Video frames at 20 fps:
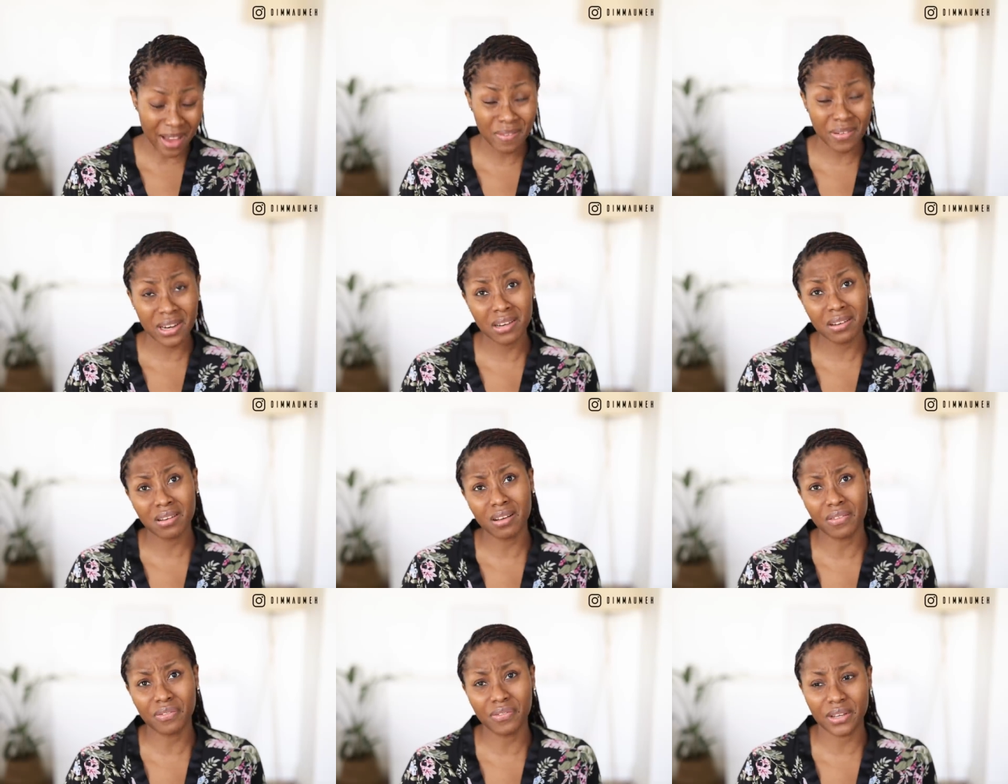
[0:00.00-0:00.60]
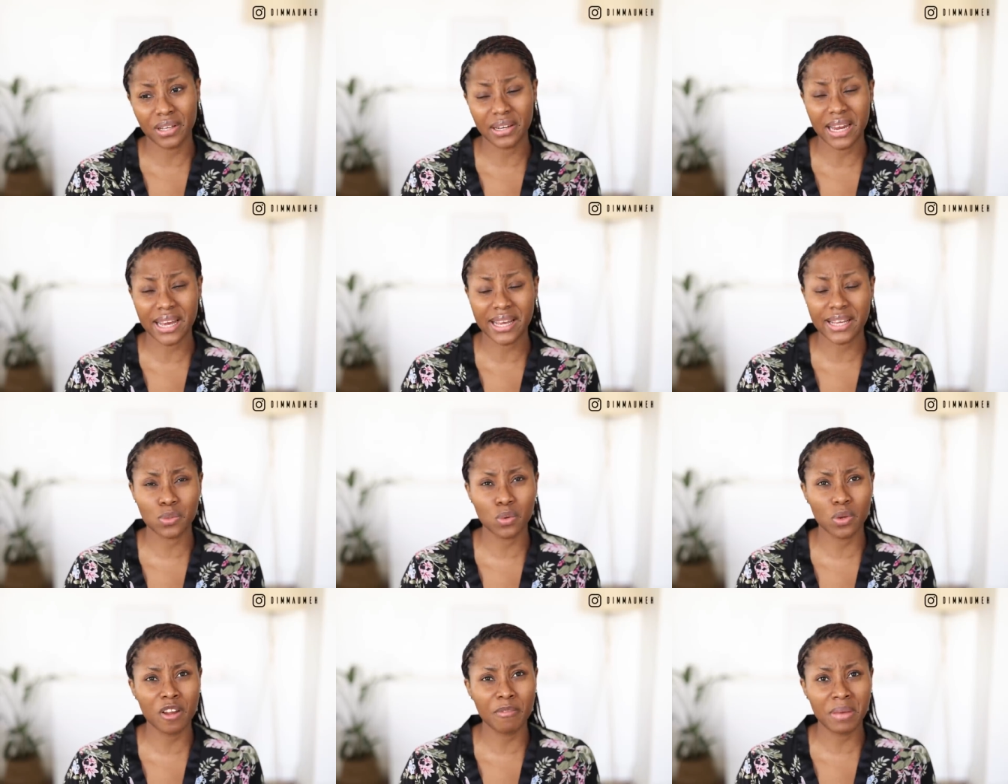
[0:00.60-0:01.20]
I really love it. Like
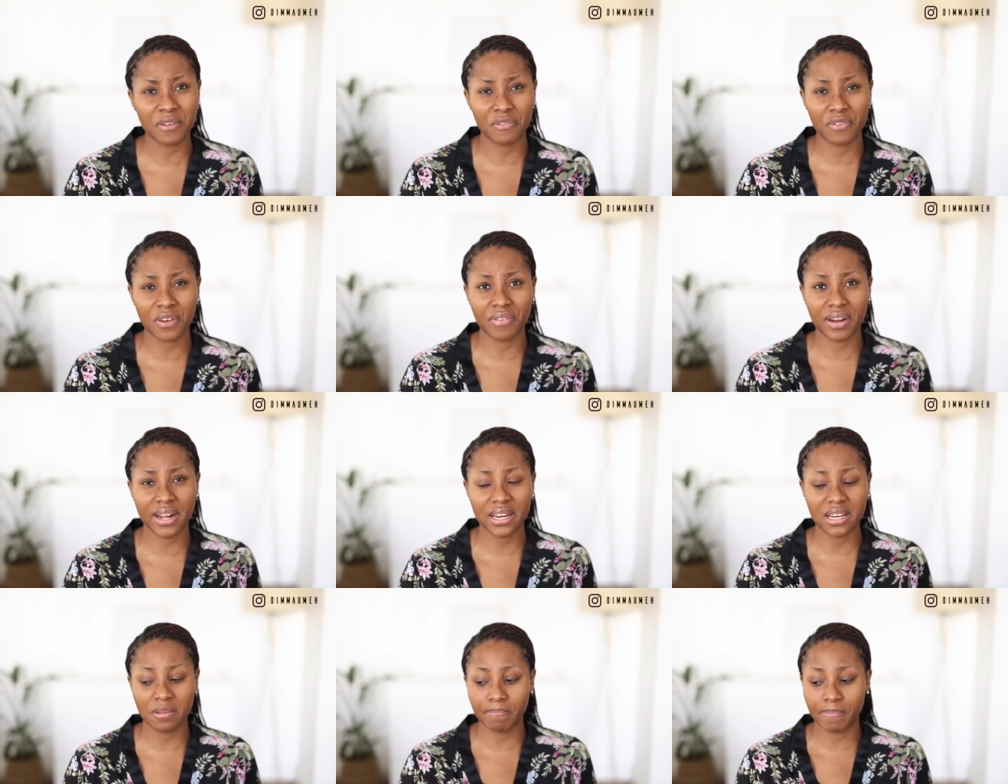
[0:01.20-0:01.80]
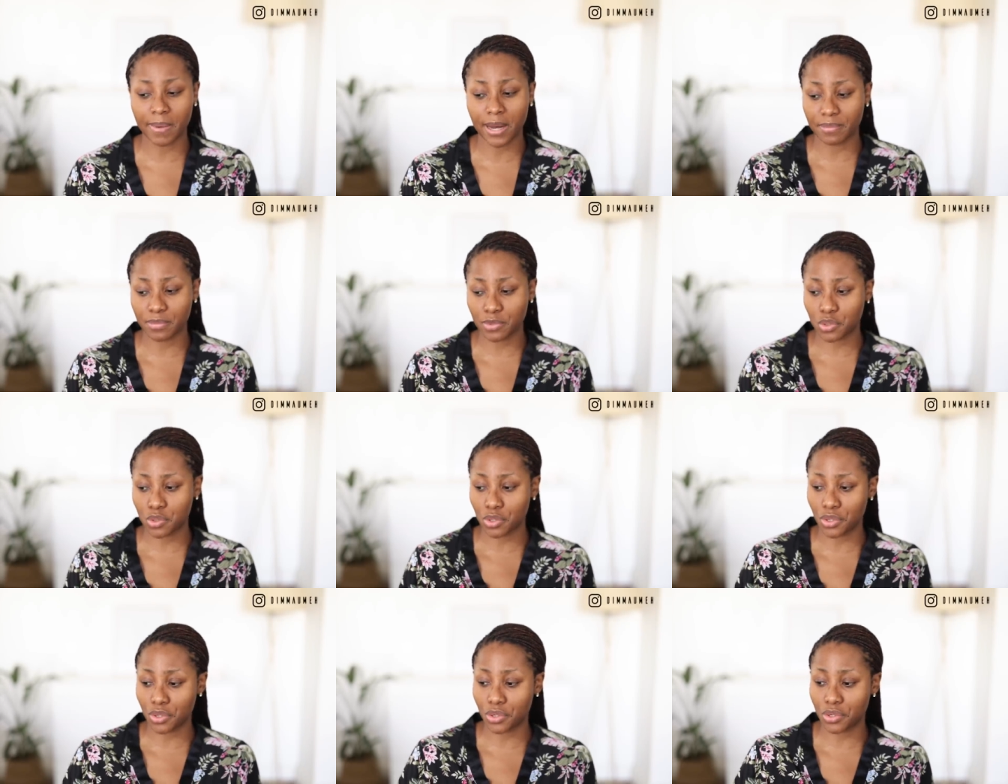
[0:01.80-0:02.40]
it's one of my favorite lip
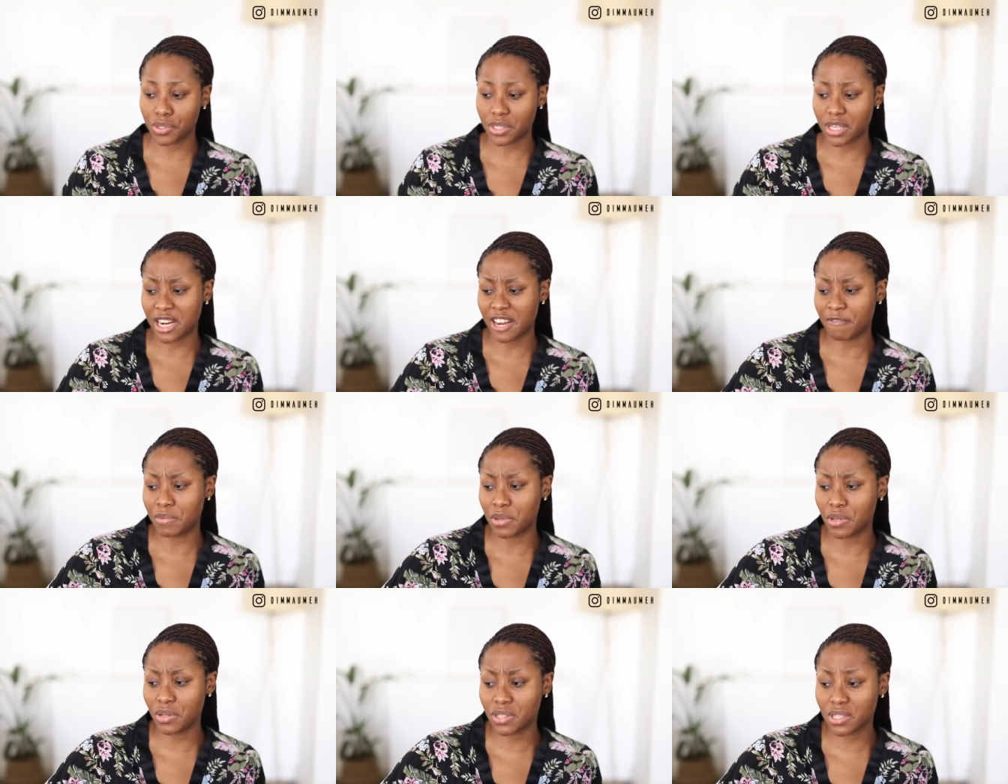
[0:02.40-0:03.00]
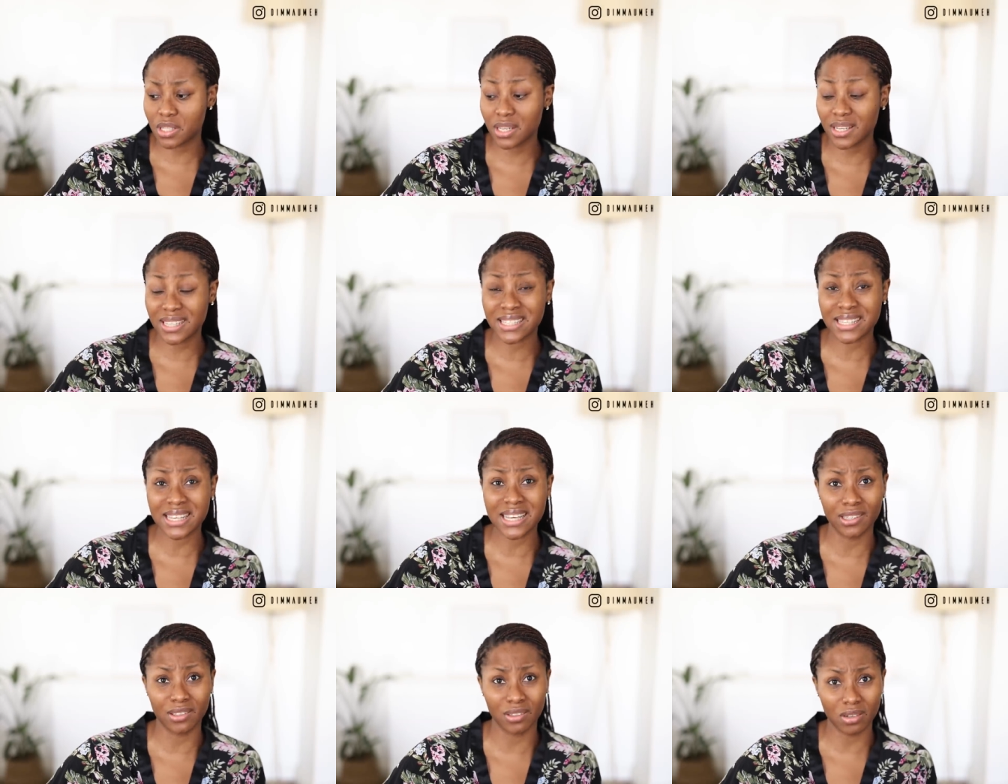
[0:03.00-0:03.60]
balms to use and I've been using
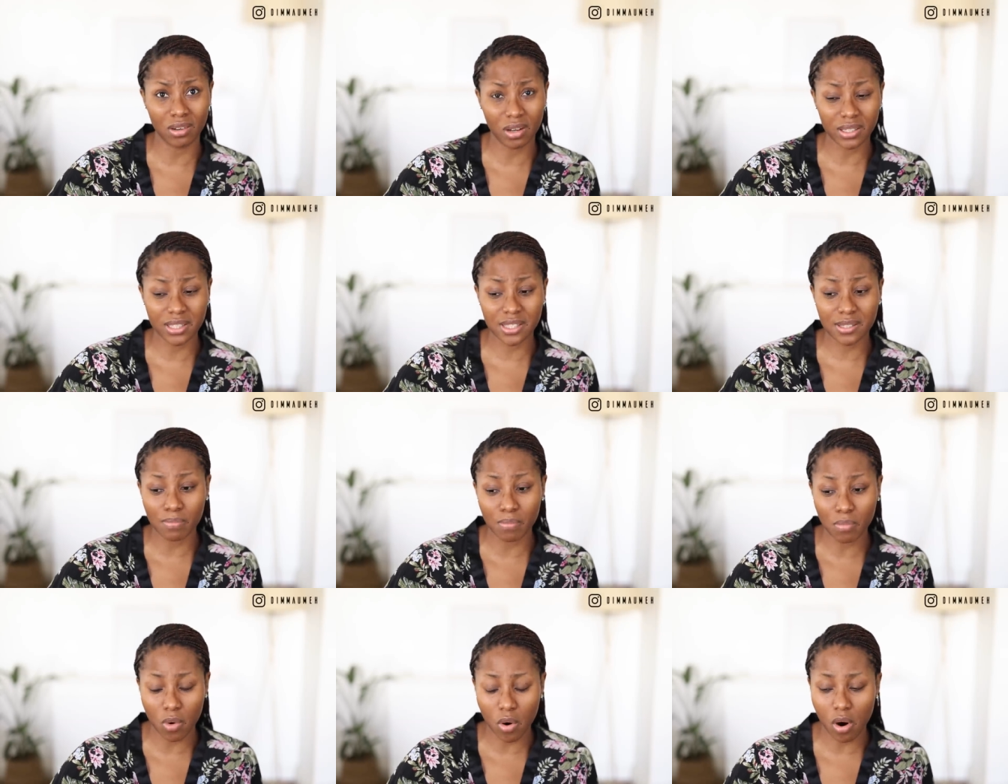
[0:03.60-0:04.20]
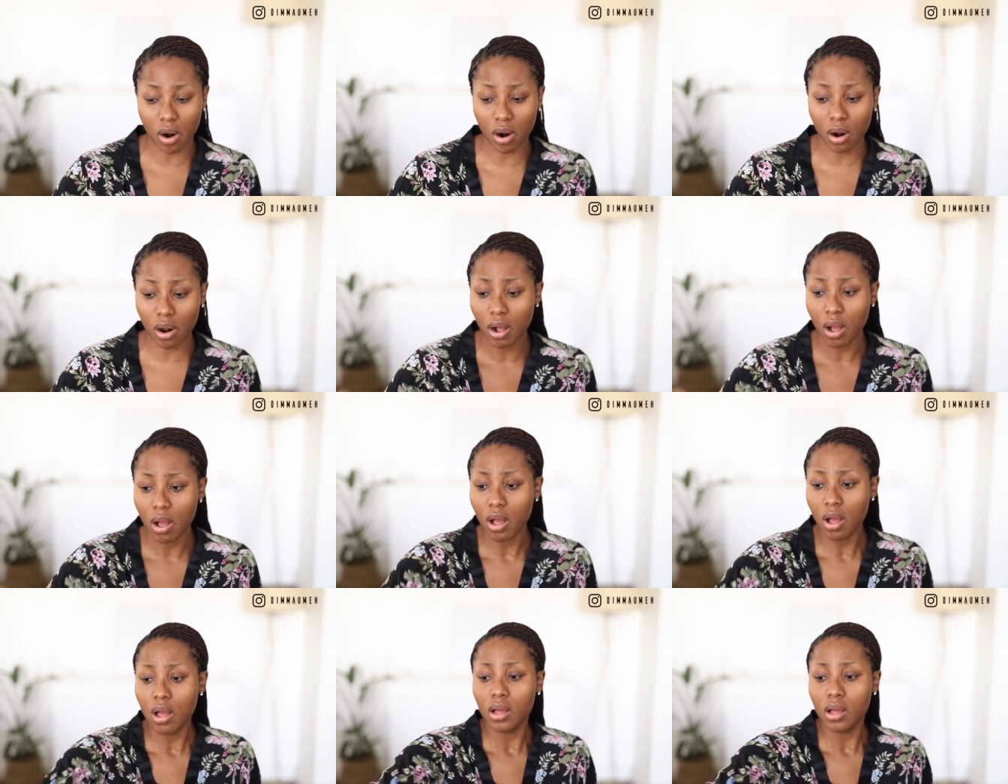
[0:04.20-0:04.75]
it a lot more